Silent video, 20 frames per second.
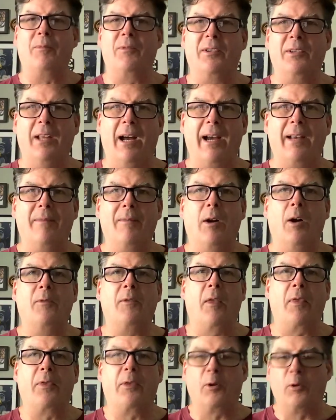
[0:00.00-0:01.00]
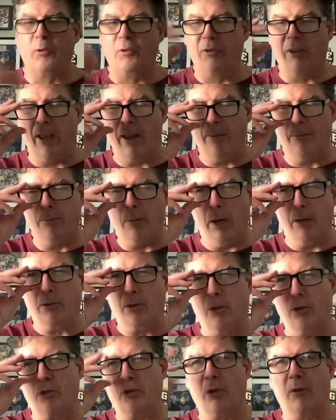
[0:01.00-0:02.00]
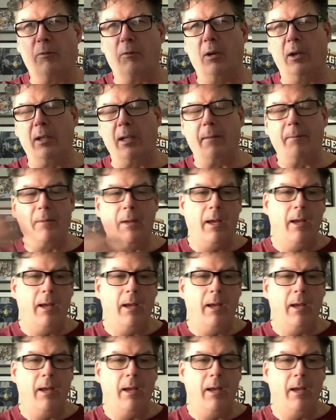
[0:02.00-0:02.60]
tonight on the Thursday. Probably do the show Friday.